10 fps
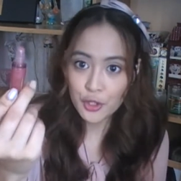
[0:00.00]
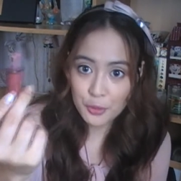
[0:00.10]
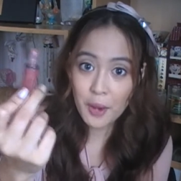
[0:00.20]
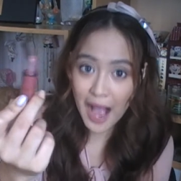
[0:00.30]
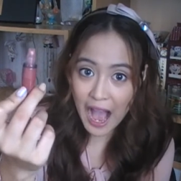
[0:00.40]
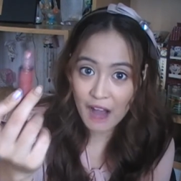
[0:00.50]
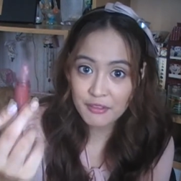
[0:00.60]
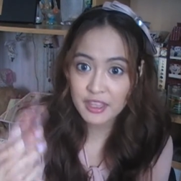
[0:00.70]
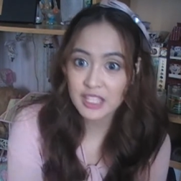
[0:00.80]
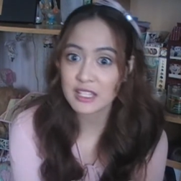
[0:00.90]
You
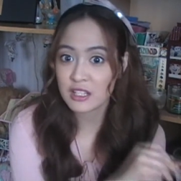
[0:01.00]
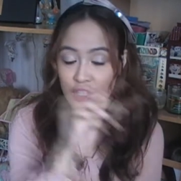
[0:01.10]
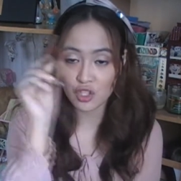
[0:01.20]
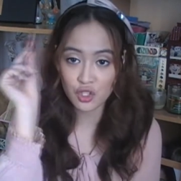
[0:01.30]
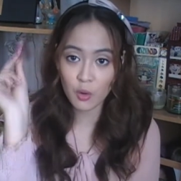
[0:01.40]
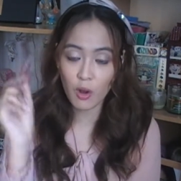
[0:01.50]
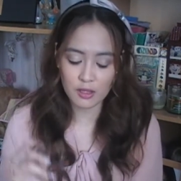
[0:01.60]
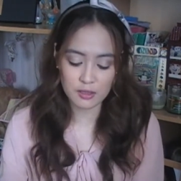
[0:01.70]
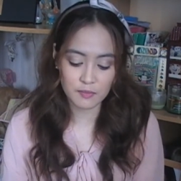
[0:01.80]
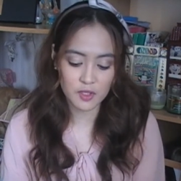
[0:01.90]
have this. It's so awesome.